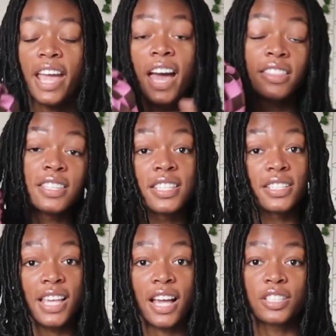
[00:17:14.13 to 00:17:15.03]
they had this
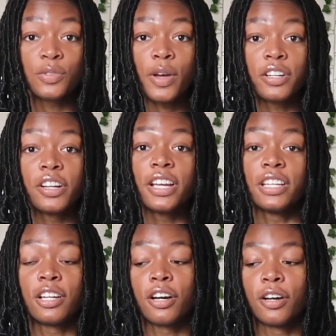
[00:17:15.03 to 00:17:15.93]
exact sweater
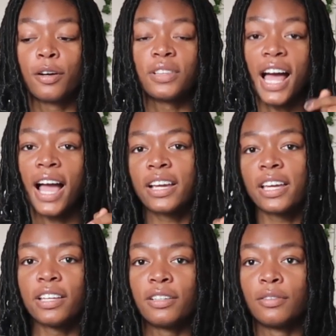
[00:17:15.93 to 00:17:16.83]
in a black
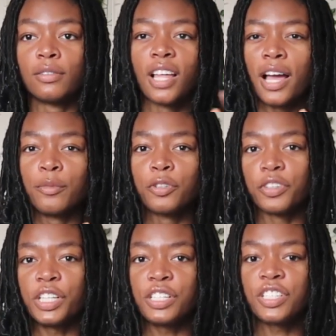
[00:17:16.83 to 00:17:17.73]
and lime
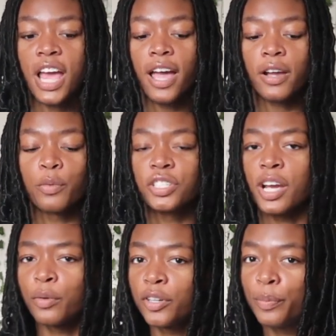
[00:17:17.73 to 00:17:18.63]
green check which I
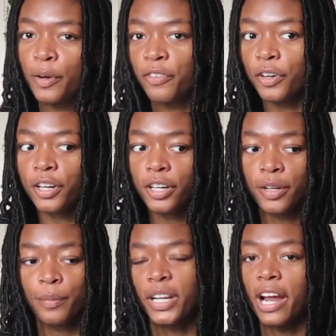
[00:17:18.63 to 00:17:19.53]
would have
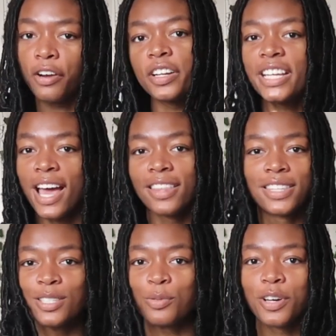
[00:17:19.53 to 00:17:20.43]
preferred but I already had
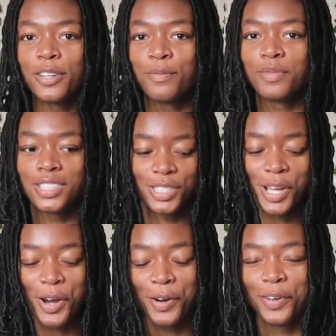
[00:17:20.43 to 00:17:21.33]
this one
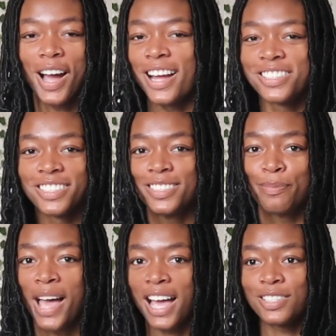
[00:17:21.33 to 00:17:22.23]
so I just
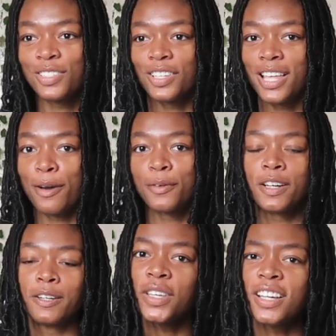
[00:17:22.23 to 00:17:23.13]
passed on that
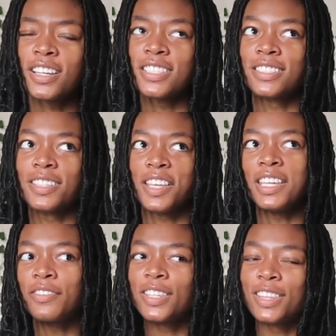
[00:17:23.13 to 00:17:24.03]
one because
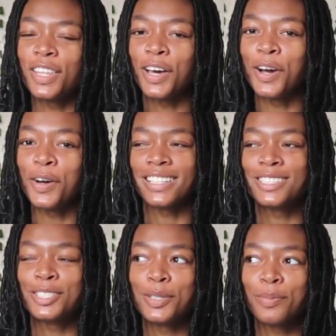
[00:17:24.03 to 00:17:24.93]
even though it's
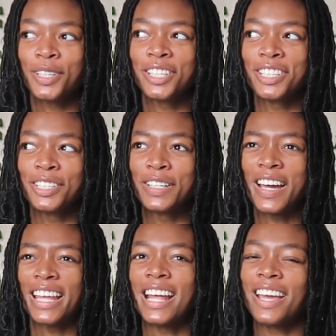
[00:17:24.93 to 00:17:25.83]
super cute
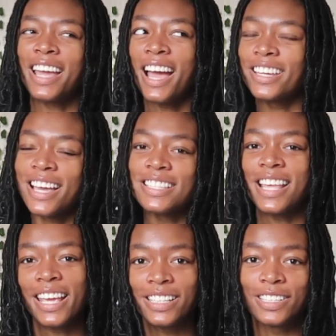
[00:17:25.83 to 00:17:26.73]
and I, I guess
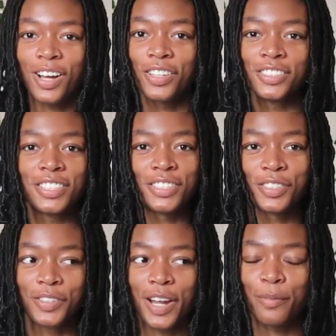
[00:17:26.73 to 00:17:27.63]
$80 is a
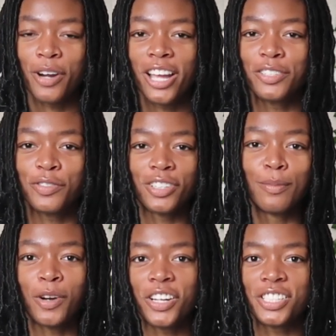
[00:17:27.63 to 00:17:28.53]
great price for like a
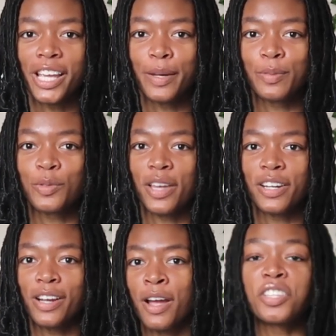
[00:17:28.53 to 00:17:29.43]
Marc Jacobs
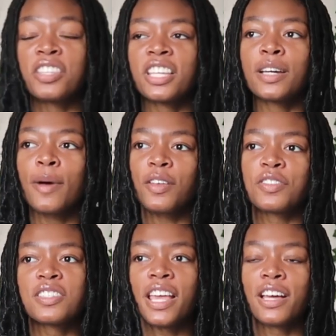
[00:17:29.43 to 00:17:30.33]
sweater but the thing about
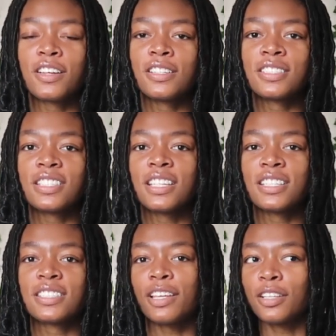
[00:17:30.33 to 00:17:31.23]
sales
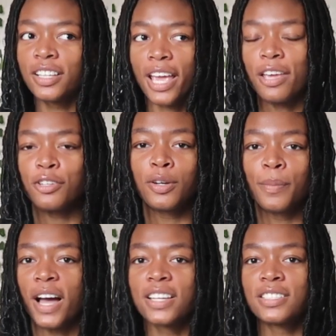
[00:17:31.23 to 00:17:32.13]
is it'll get you to
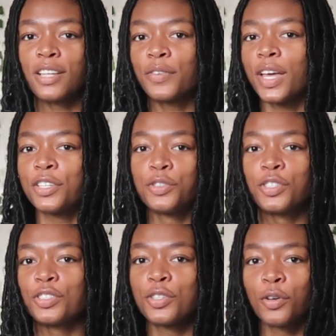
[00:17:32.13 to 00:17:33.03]
buy stuff that you
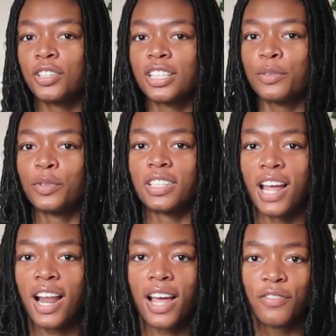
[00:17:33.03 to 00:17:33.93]
just totally would
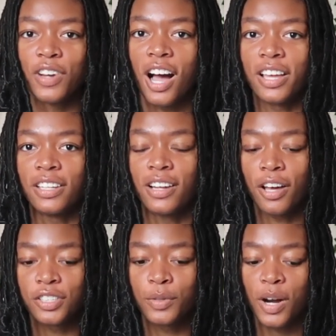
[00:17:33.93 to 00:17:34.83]
not have gotten
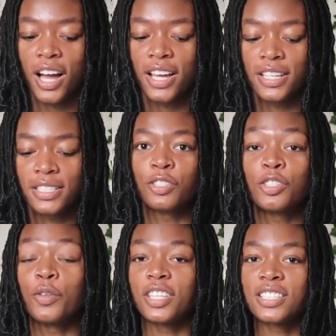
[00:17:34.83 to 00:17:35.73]
otherwise
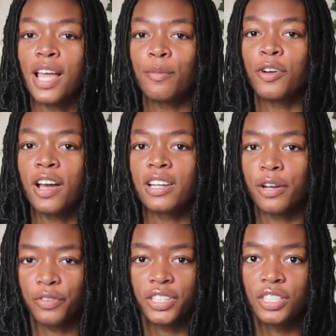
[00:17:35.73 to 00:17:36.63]
so this time around I I
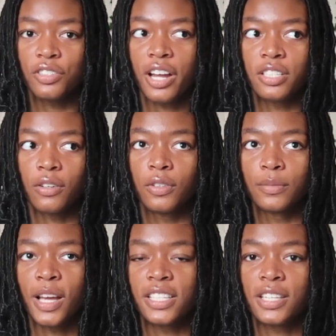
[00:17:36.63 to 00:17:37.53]
really tried to hold
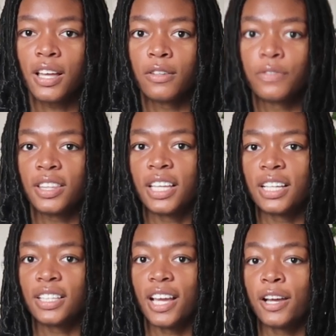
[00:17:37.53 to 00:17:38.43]
myself to
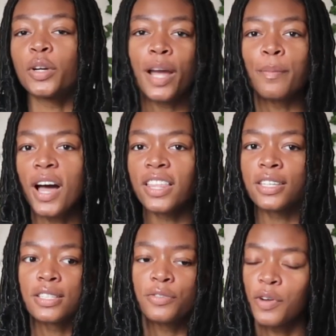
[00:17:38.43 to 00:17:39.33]
think like, would I buy
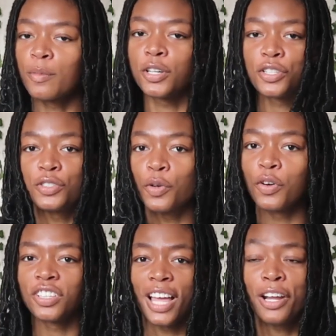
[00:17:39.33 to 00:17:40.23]
this from a
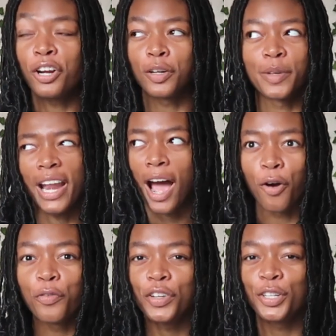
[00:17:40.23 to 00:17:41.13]
store like Urban
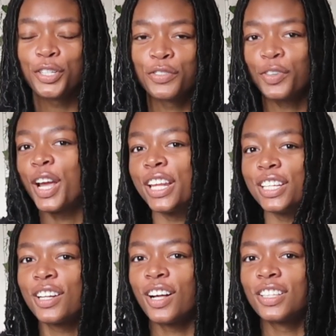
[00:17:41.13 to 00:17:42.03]
Outfitters for
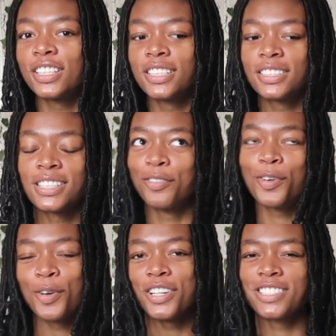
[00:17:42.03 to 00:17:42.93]
$80? Of
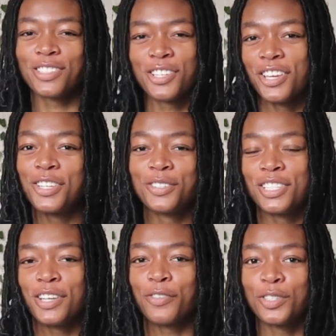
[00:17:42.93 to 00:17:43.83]
course, there's a huge
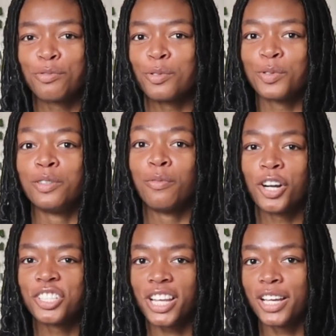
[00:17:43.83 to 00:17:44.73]
difference between
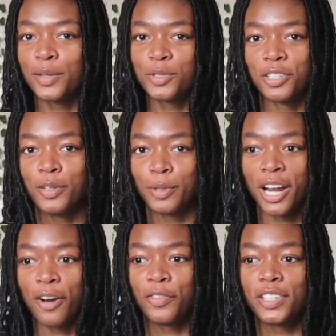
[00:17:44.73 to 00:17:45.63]
Marc Jacobs and Urban
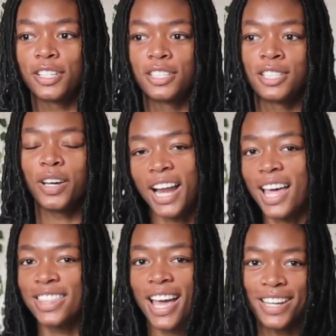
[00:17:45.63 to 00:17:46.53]
Outfitters, but
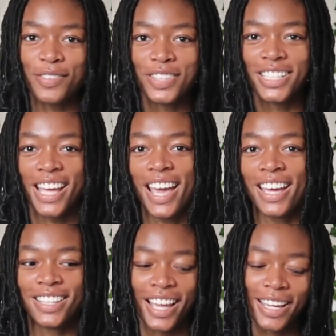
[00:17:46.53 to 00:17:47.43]
at the end of the
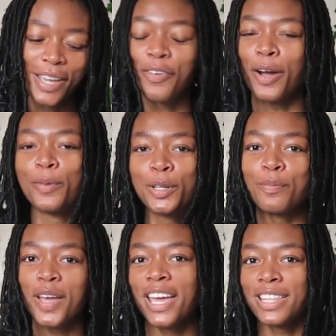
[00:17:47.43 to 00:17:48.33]
day, like if I wouldn't
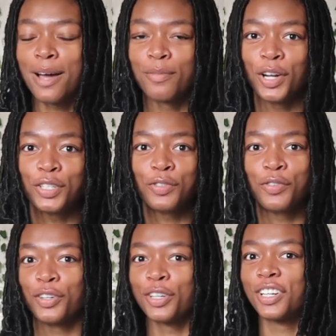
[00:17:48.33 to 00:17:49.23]
pay that much
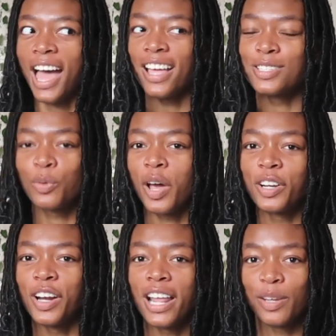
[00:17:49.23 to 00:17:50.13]
for that
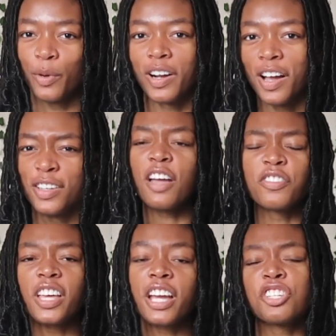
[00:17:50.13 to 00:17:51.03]
sweater anywhere else, I
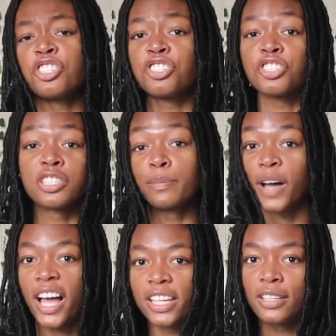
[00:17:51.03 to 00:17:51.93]
feel like I shouldn't just
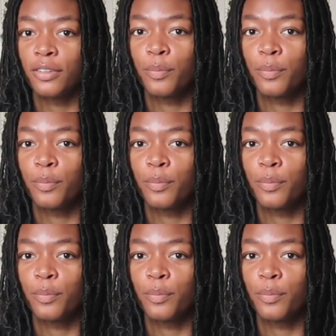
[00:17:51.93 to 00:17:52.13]
buy it